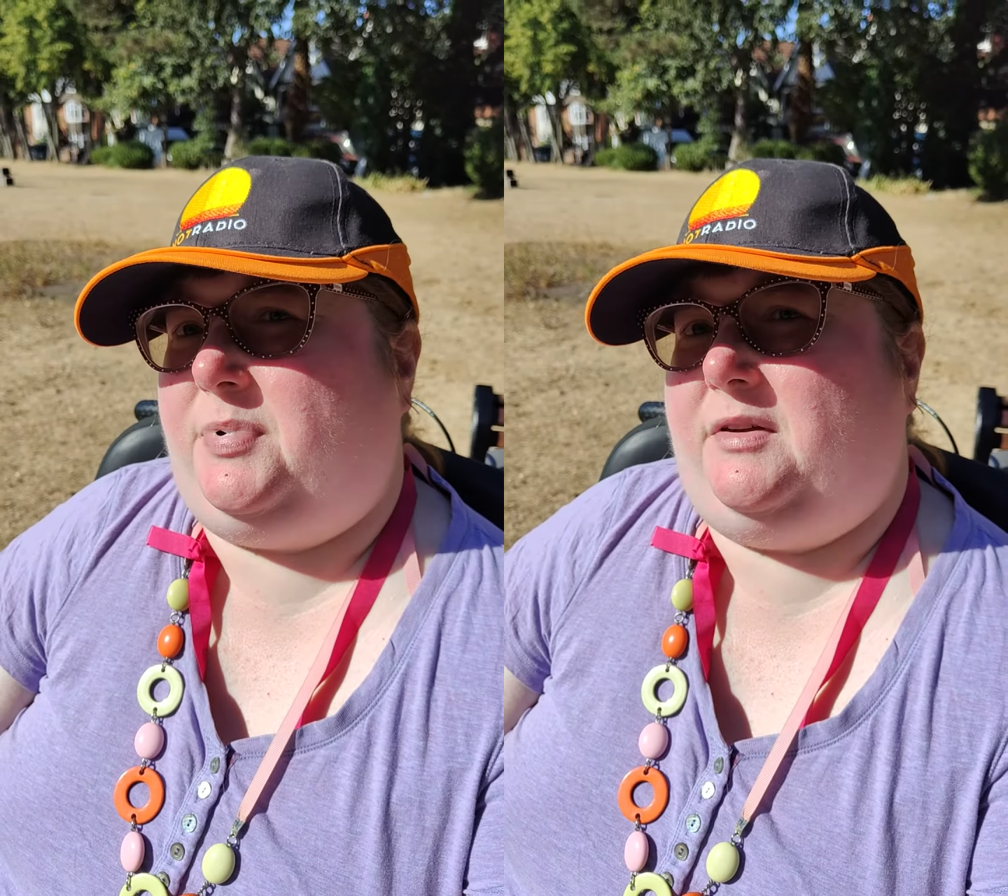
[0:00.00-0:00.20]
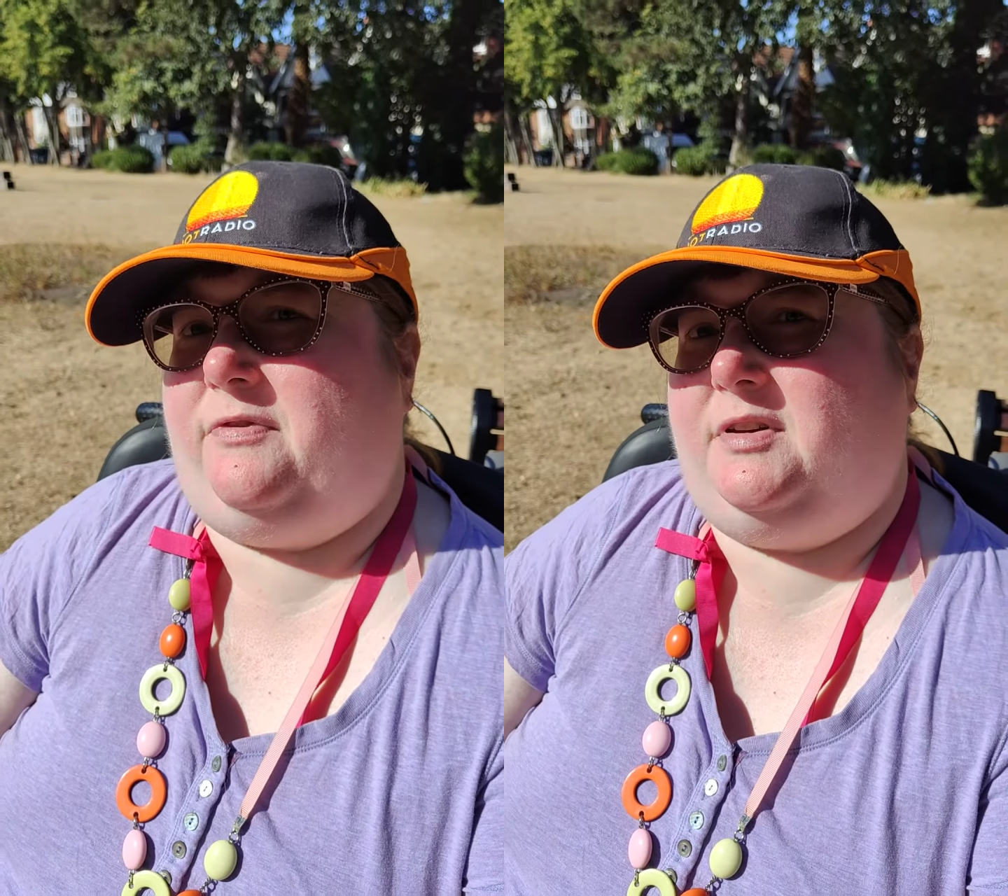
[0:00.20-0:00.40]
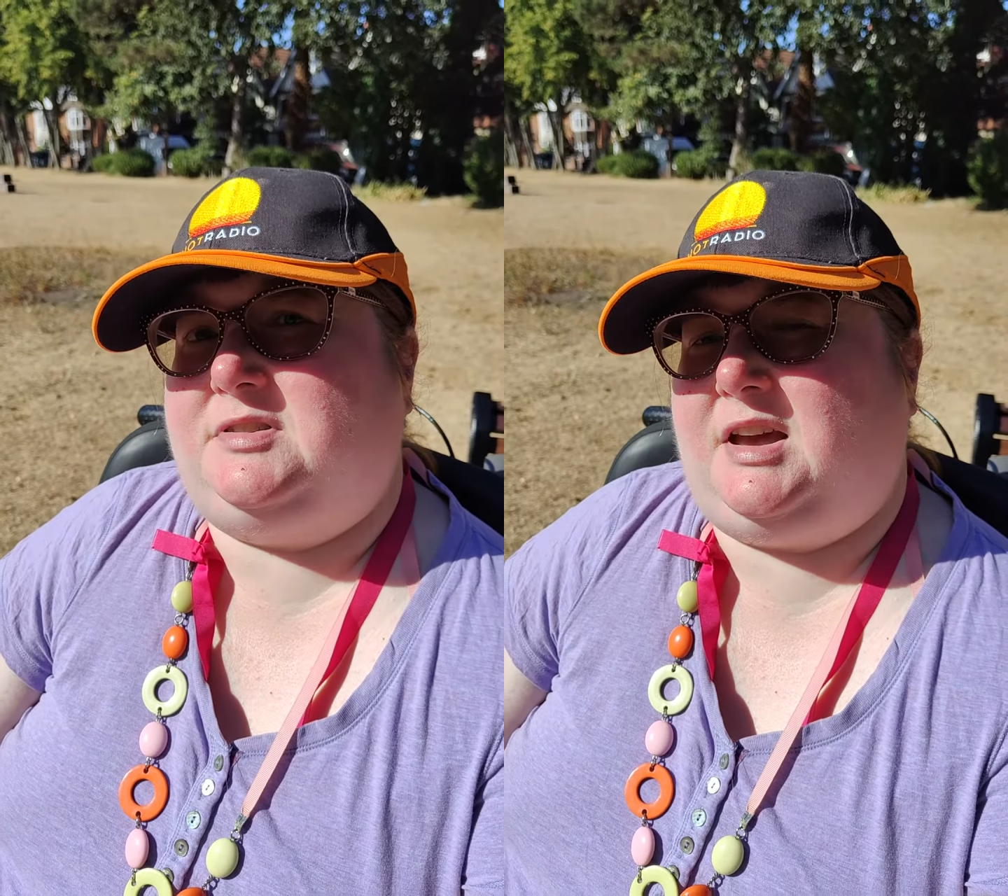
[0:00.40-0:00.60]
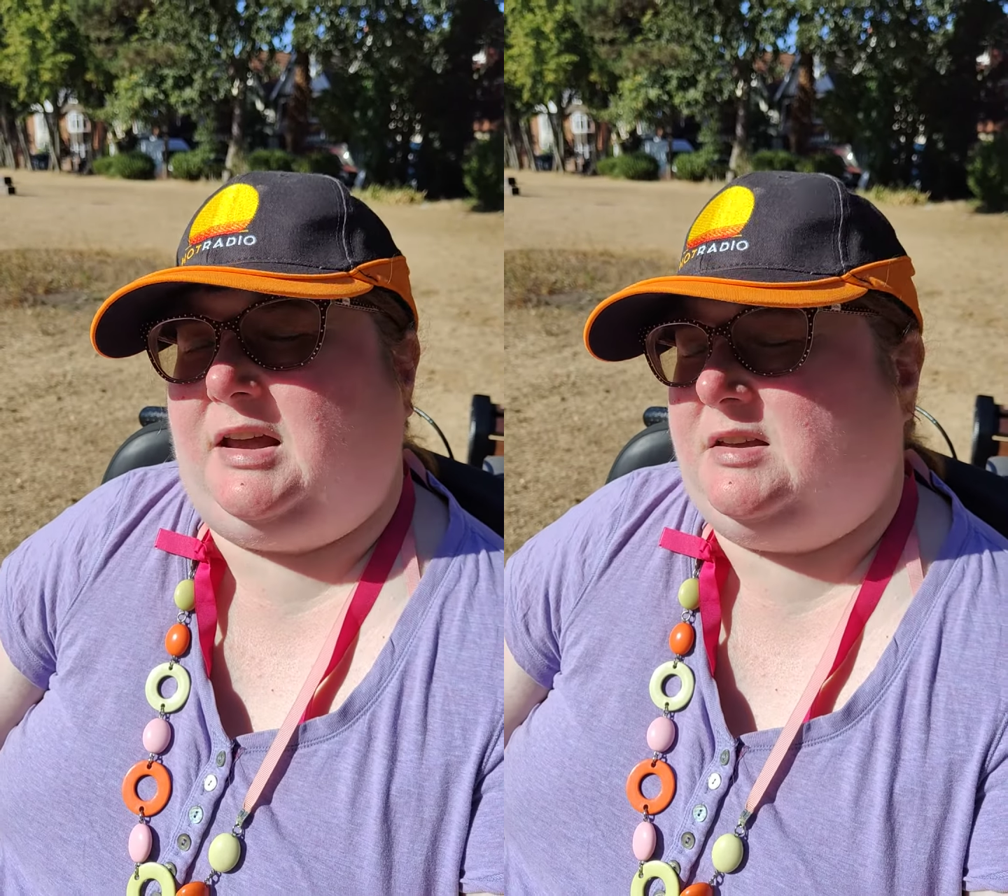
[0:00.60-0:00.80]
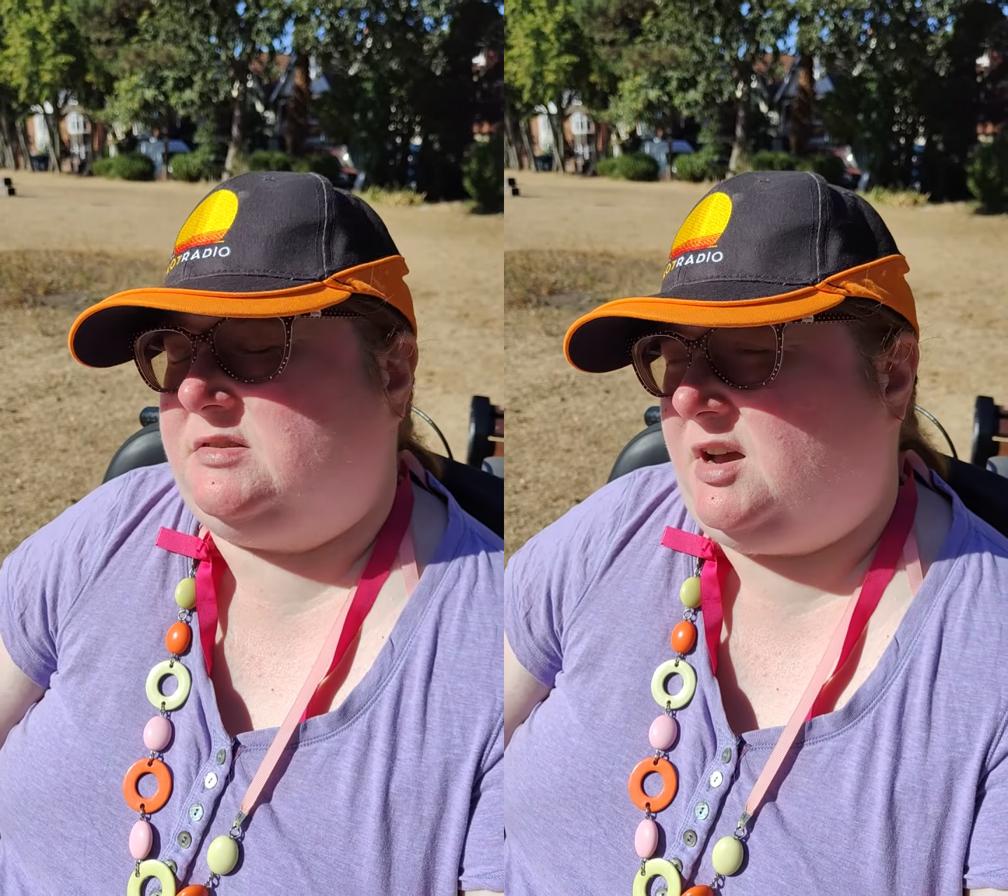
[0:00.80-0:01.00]
but it feels
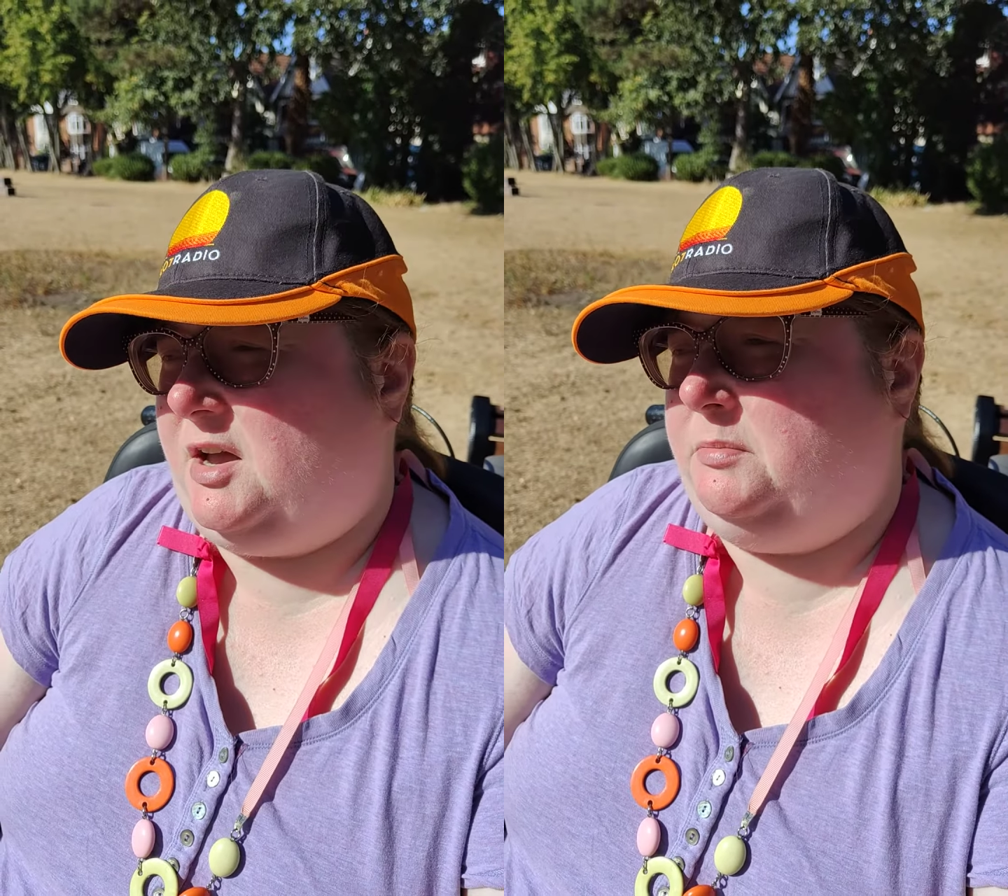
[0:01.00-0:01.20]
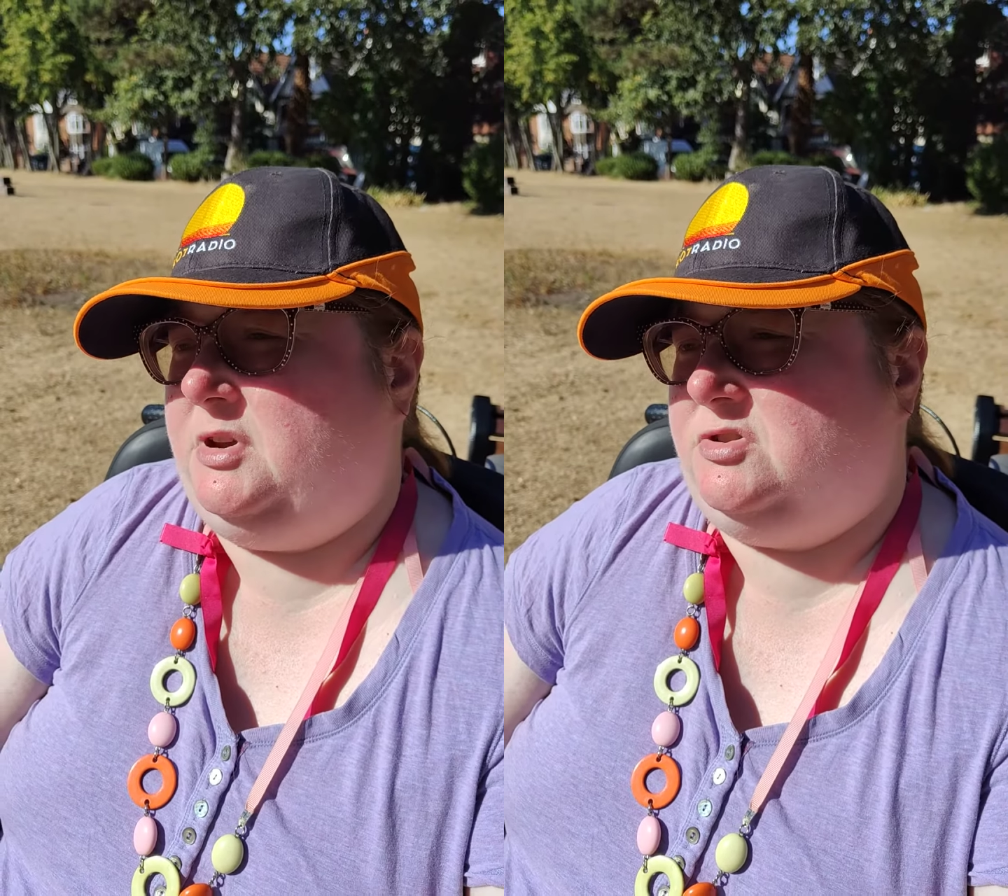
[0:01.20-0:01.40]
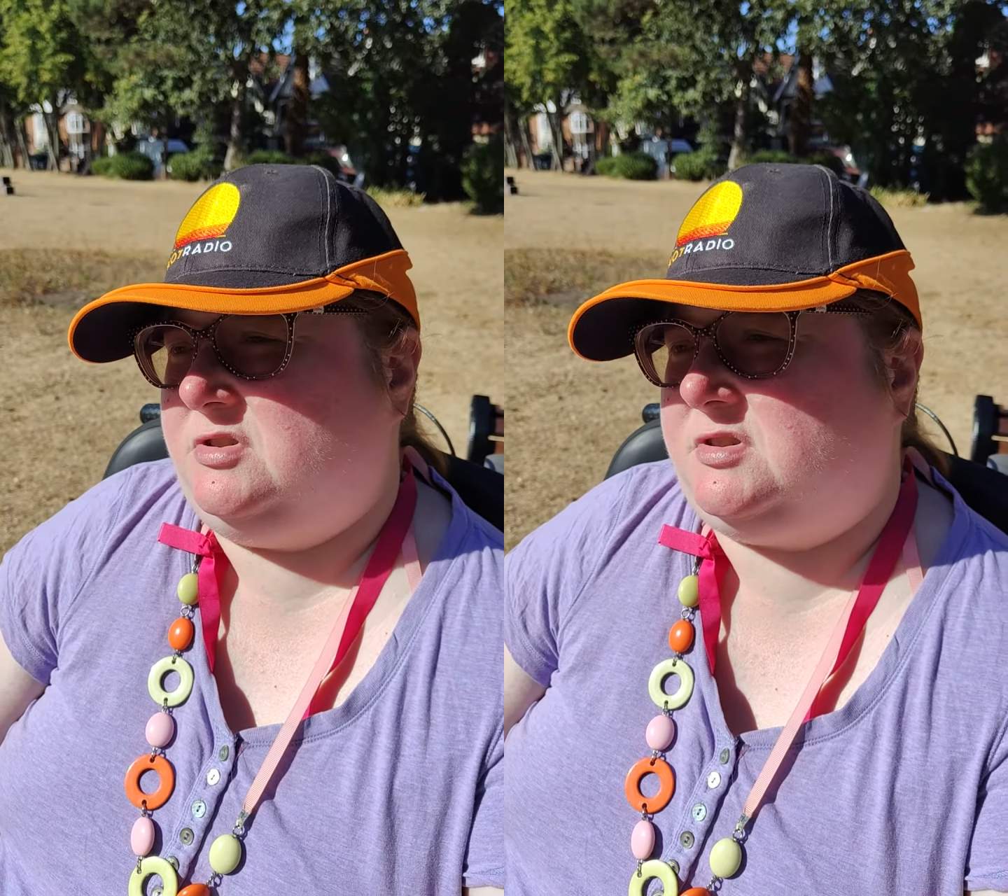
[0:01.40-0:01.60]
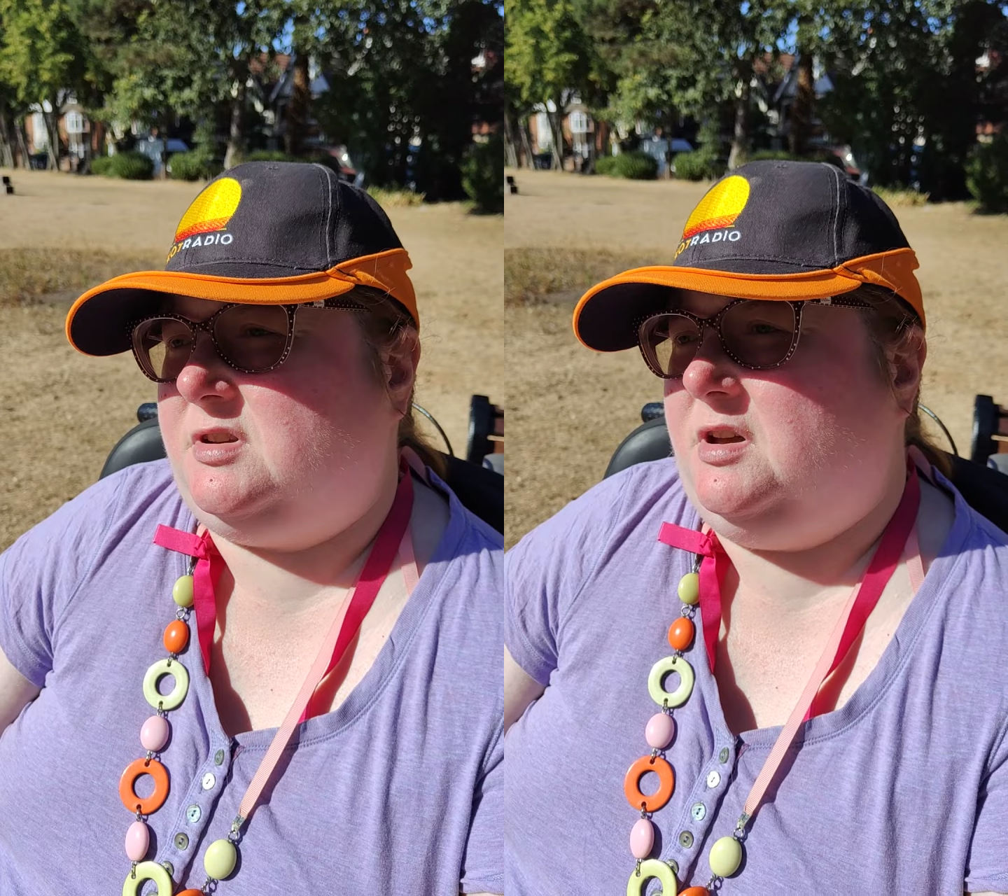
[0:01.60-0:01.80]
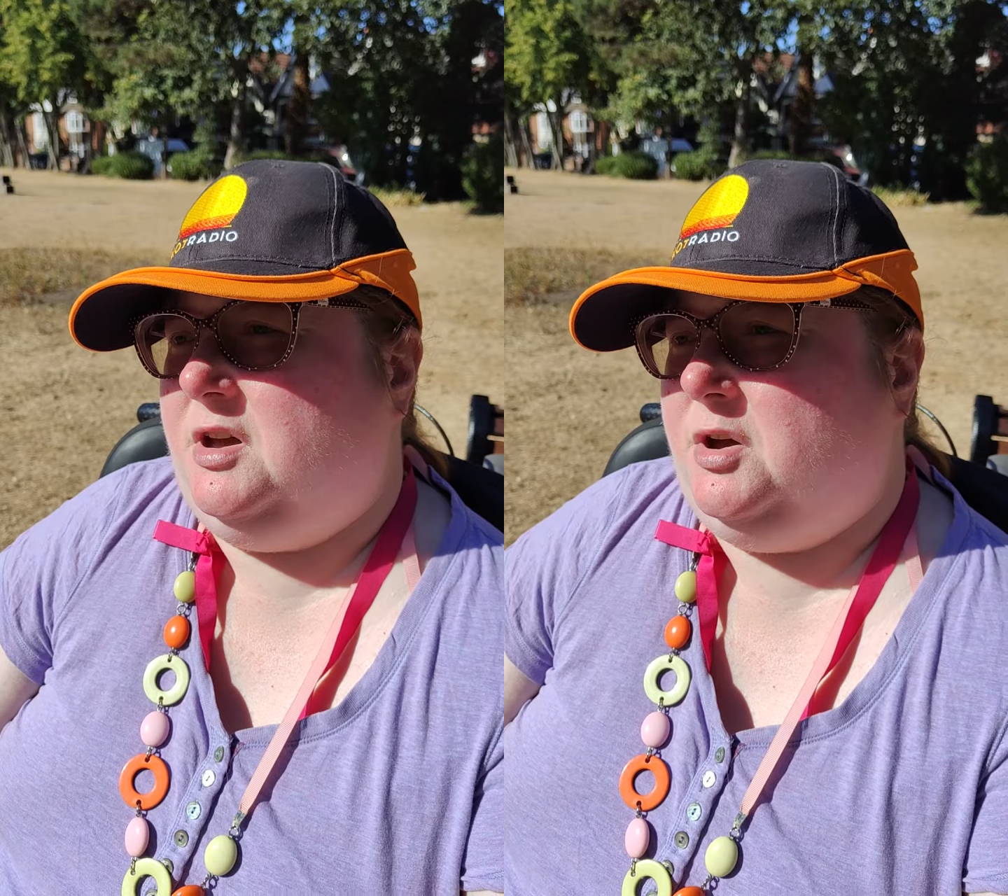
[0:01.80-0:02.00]
like at times you're just